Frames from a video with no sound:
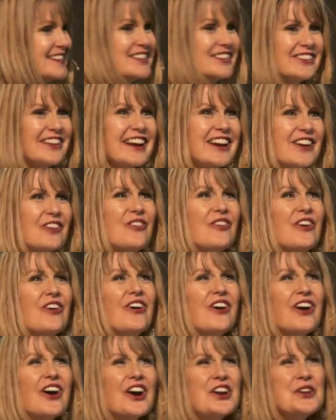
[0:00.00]
they're like,
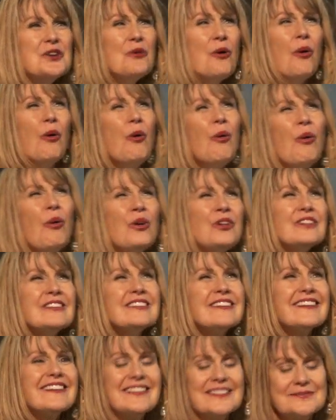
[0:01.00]
are you old?
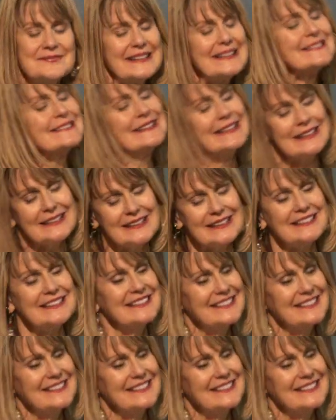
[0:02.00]
like, yeah.